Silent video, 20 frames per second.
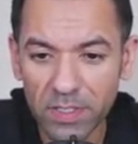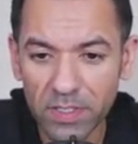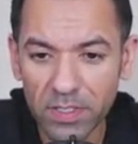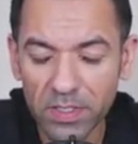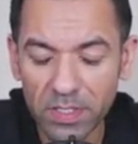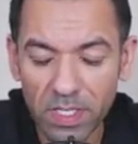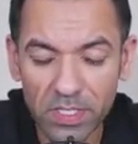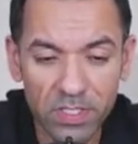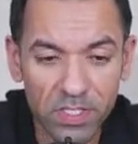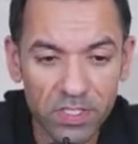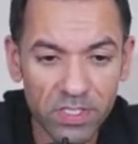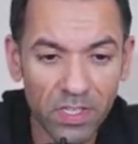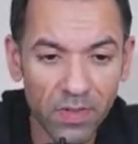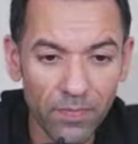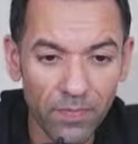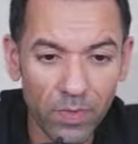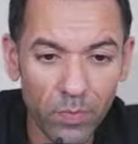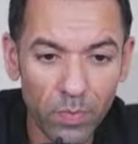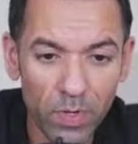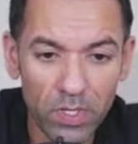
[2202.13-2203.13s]
This is
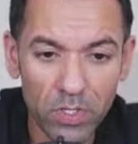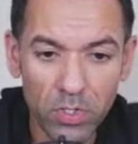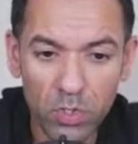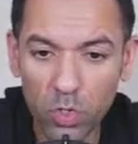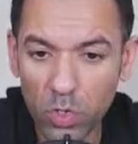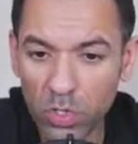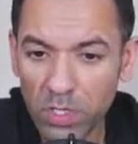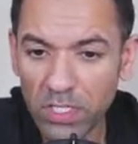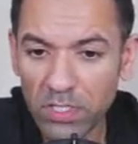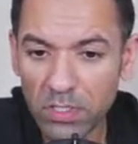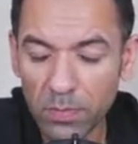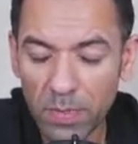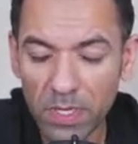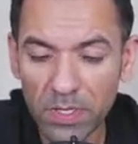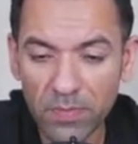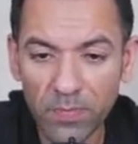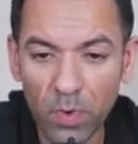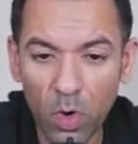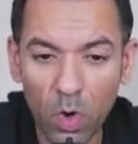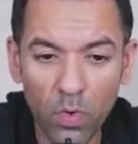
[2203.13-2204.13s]
something where you need to be
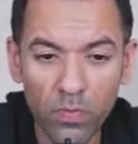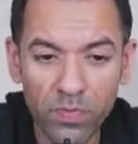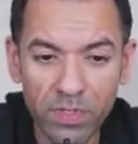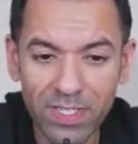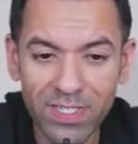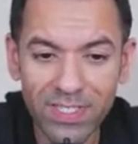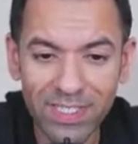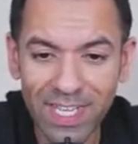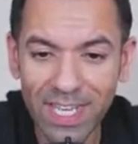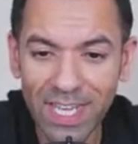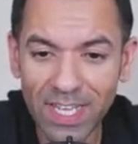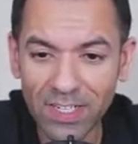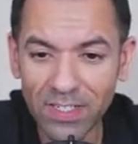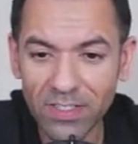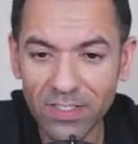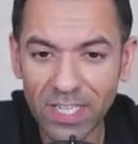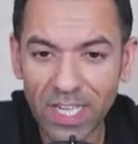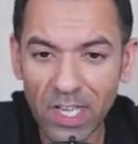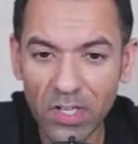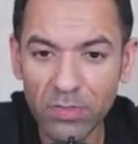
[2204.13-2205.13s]
involved in and
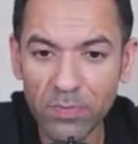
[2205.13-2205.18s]
day out,